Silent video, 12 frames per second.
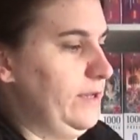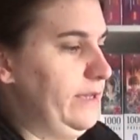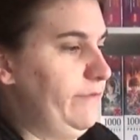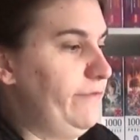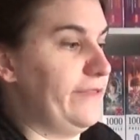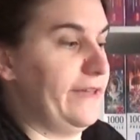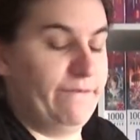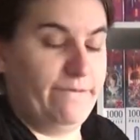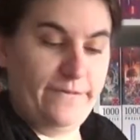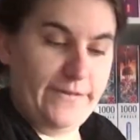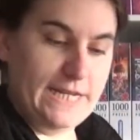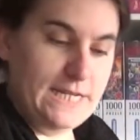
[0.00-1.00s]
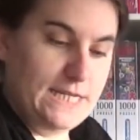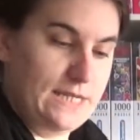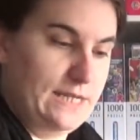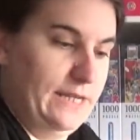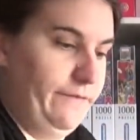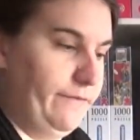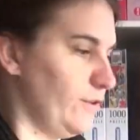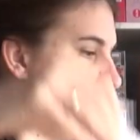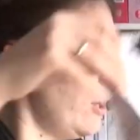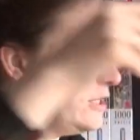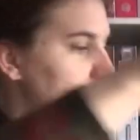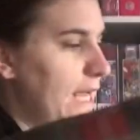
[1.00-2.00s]
If they fit, if
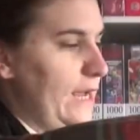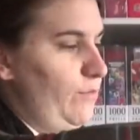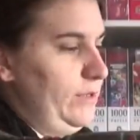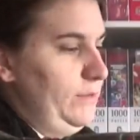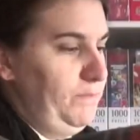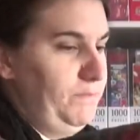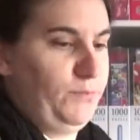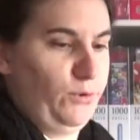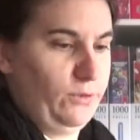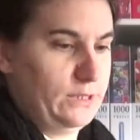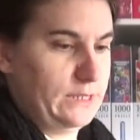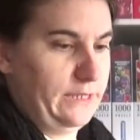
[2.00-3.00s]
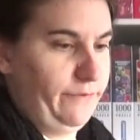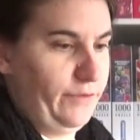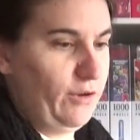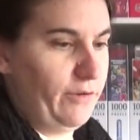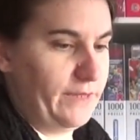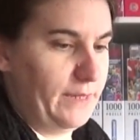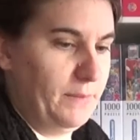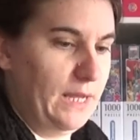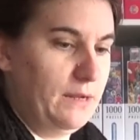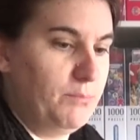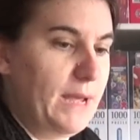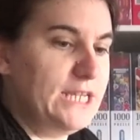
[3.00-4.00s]
not, I will put a few of them
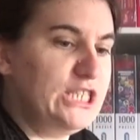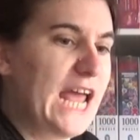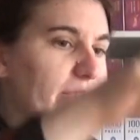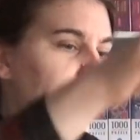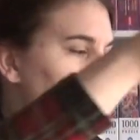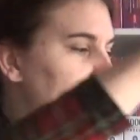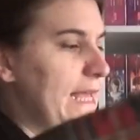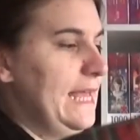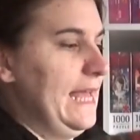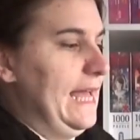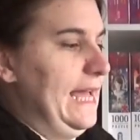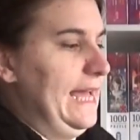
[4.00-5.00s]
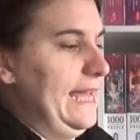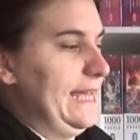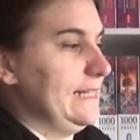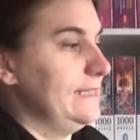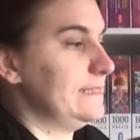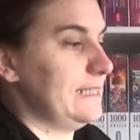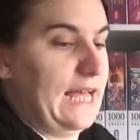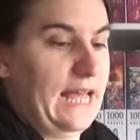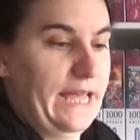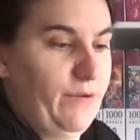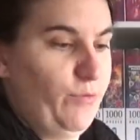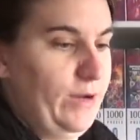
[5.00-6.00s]
on my shelf. And
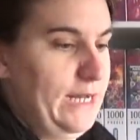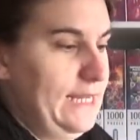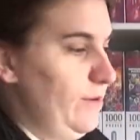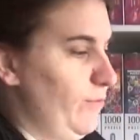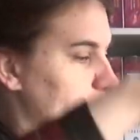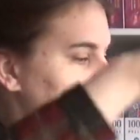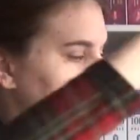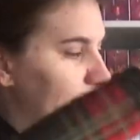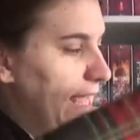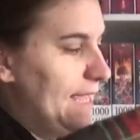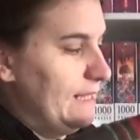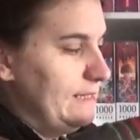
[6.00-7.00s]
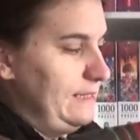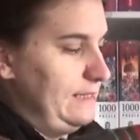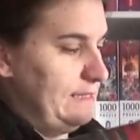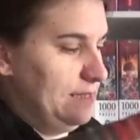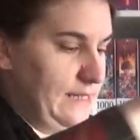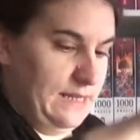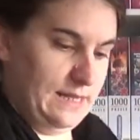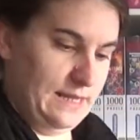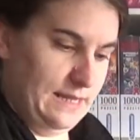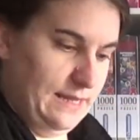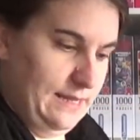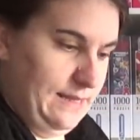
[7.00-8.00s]
I really, really like
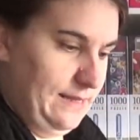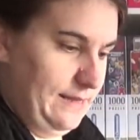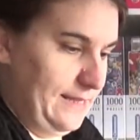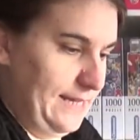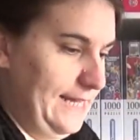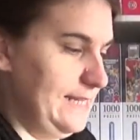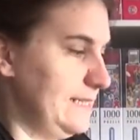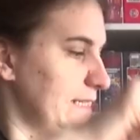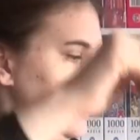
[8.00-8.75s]
that.